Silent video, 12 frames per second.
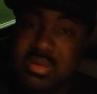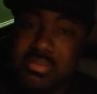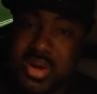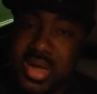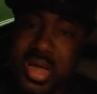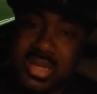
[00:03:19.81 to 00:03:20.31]

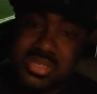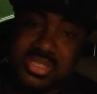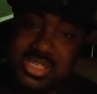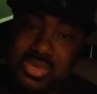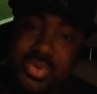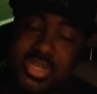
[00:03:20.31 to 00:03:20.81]
But I honestly
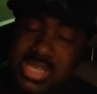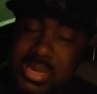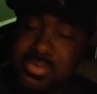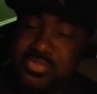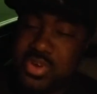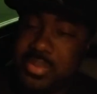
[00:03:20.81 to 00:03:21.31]
see where he's
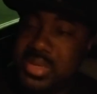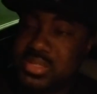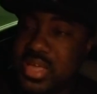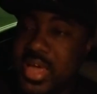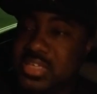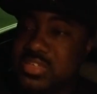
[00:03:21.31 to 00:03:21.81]
coming from at
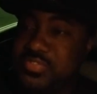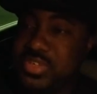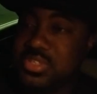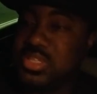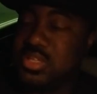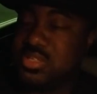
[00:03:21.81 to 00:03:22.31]
the age of
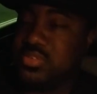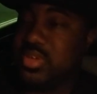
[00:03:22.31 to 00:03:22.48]
50,